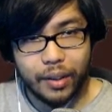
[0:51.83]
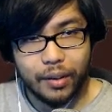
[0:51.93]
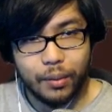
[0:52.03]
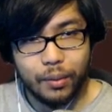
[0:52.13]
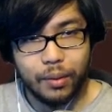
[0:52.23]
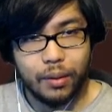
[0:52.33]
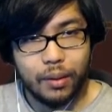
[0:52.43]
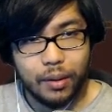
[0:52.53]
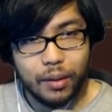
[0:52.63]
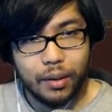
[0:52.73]
Ooh,
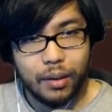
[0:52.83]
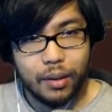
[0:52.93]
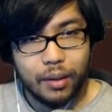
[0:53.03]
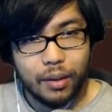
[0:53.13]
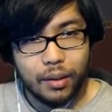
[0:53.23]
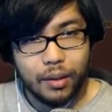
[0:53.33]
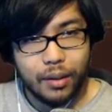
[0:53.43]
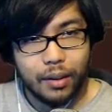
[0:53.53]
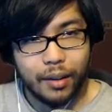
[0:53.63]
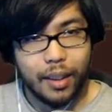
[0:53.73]

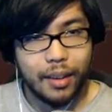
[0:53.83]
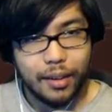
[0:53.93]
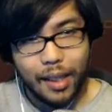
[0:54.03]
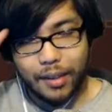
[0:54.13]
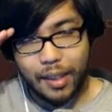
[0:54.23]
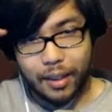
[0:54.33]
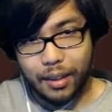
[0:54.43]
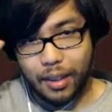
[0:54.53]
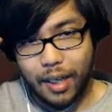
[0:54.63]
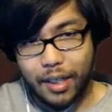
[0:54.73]
look at that, it has like a
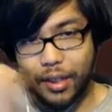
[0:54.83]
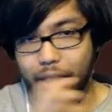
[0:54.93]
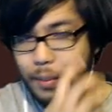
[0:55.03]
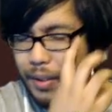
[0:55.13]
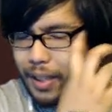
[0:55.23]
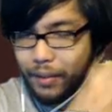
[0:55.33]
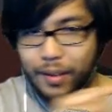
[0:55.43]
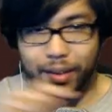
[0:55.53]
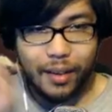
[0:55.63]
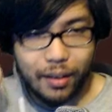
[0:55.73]
lot of eyeshadow, but you can't really
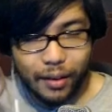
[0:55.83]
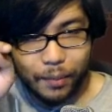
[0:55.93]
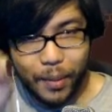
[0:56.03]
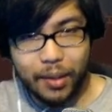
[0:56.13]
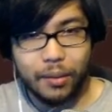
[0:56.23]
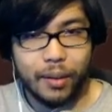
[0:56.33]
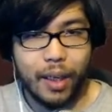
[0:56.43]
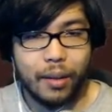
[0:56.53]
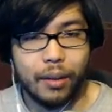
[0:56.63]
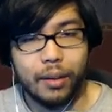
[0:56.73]
see it on the pixel
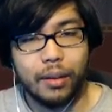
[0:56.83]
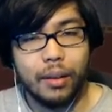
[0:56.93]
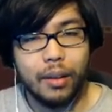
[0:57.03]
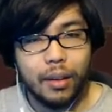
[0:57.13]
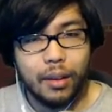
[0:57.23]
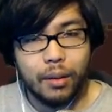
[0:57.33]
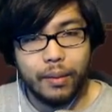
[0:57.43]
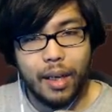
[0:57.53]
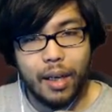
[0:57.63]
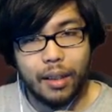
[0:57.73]
character. We
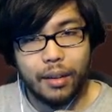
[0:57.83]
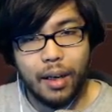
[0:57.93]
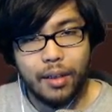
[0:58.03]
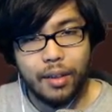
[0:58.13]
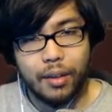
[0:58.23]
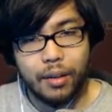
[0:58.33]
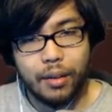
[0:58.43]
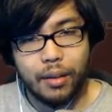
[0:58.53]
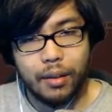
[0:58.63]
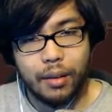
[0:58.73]
got the Hunter.
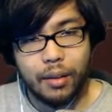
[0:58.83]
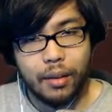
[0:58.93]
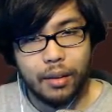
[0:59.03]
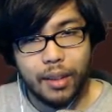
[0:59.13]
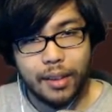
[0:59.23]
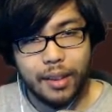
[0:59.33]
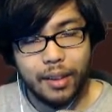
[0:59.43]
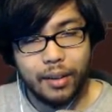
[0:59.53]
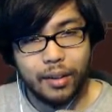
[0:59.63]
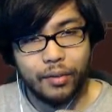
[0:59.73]
That's it.
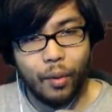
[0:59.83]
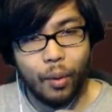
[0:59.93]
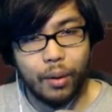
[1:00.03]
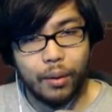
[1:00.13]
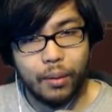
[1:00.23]
It's four.